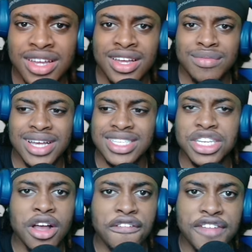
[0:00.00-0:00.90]
Man said
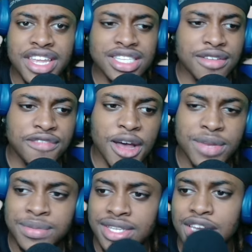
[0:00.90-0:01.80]
you got Phineas and
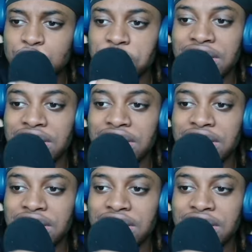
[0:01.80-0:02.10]
Ferb lips in each of them.